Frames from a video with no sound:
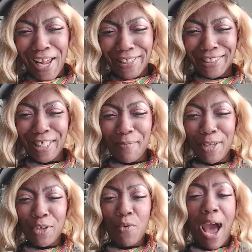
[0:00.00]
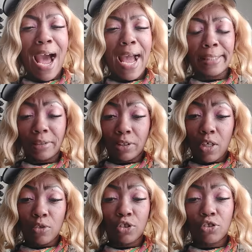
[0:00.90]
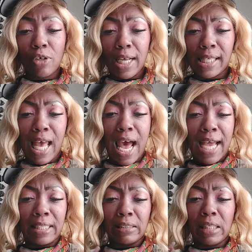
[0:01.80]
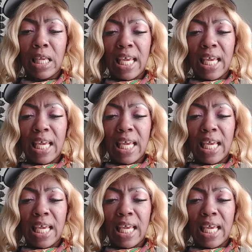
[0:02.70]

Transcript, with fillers: This could be you hiding your stress, hiding